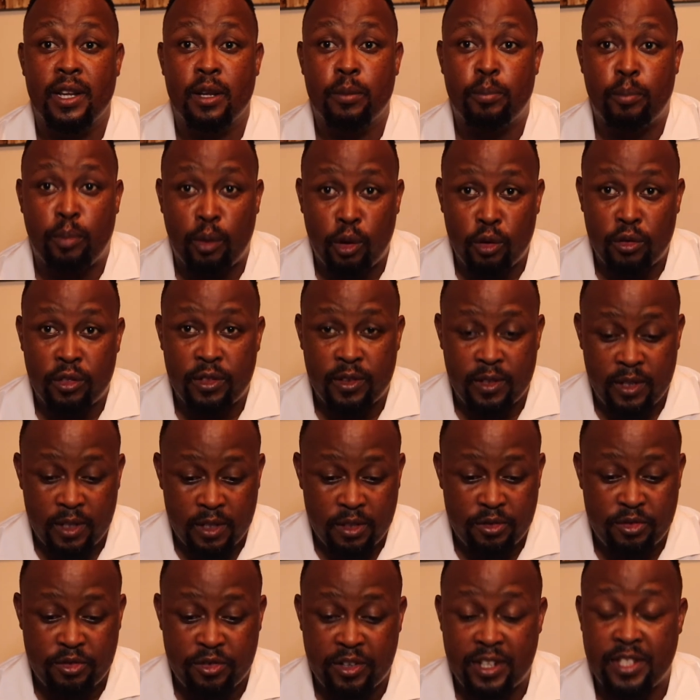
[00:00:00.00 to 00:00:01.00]
at both
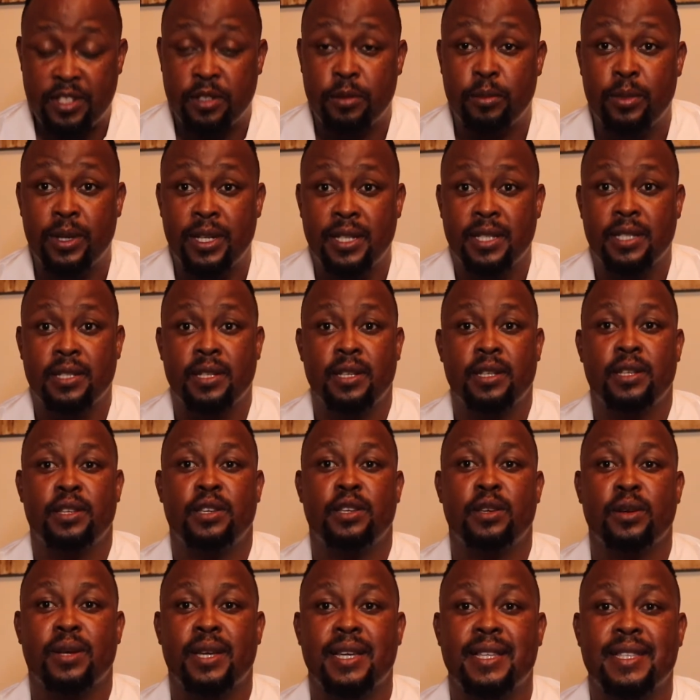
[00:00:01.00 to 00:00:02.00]
these resumes,
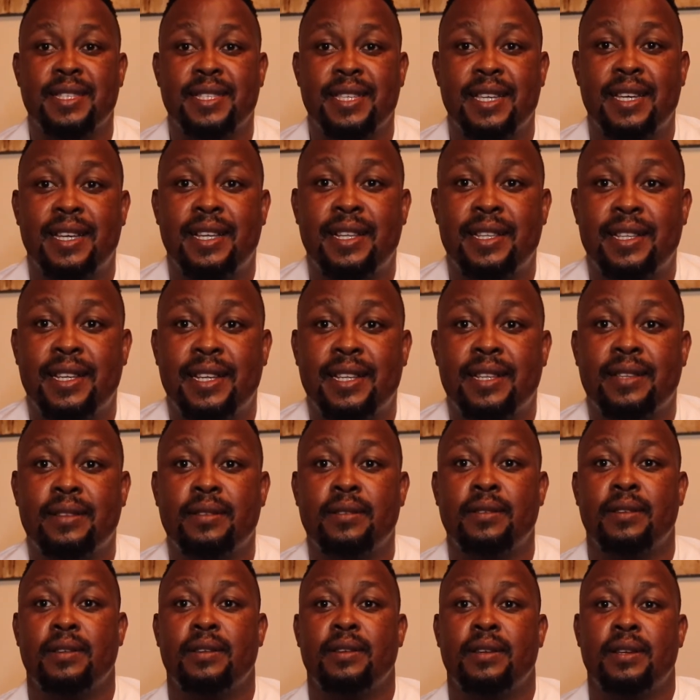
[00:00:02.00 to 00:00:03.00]
you can tell that
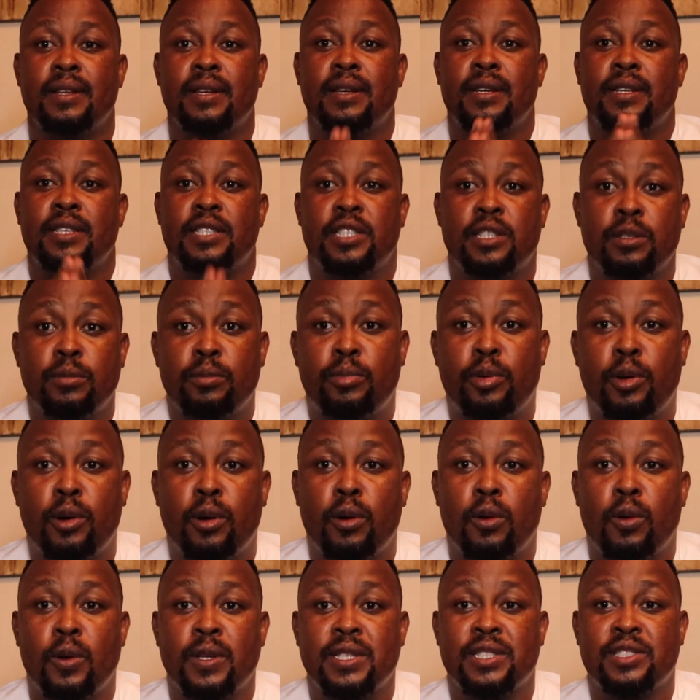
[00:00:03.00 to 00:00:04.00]
Jean
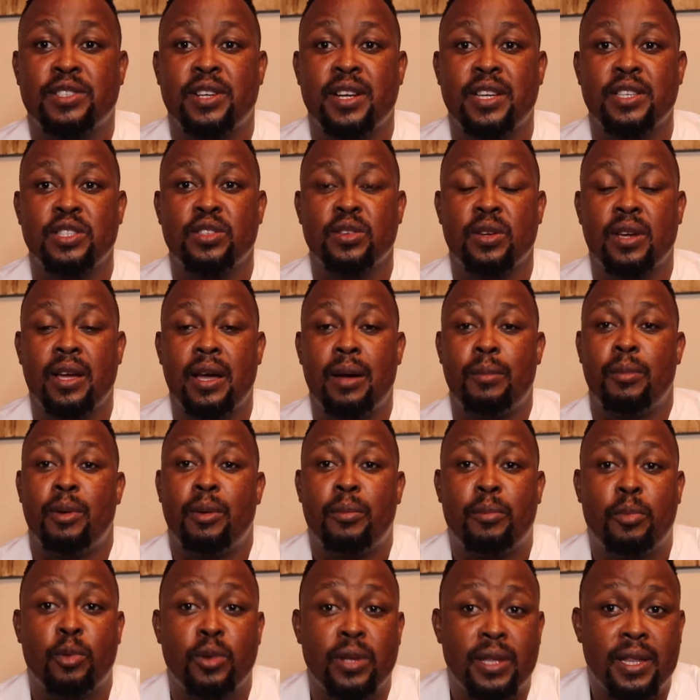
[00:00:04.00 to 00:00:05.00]
Paul was trying to come
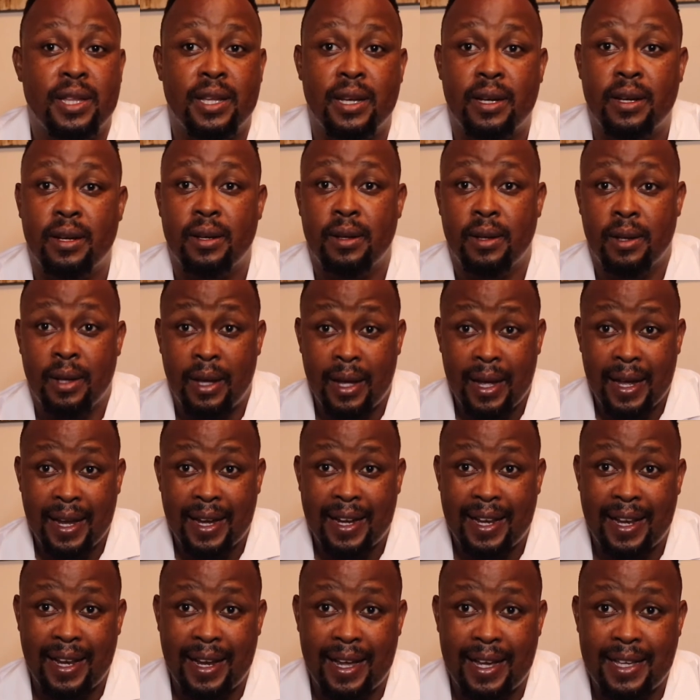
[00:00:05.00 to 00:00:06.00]
up with the
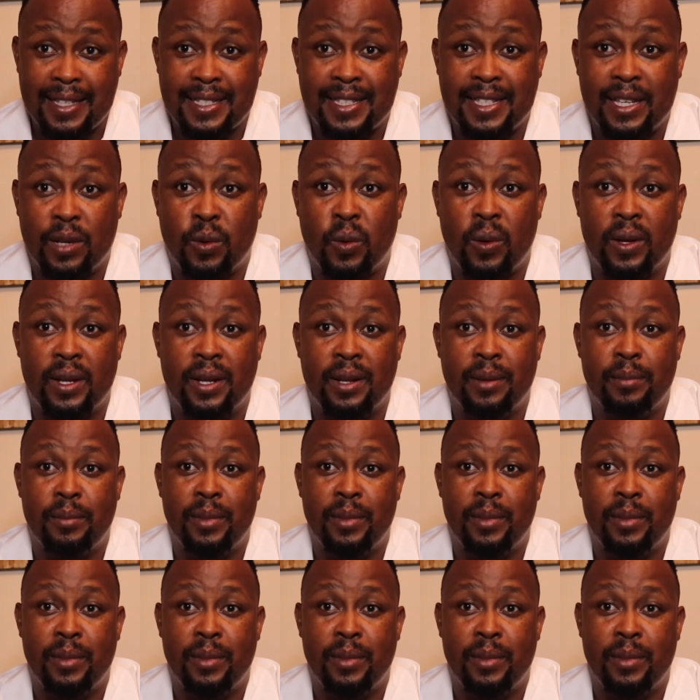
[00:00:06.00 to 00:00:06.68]
classic when they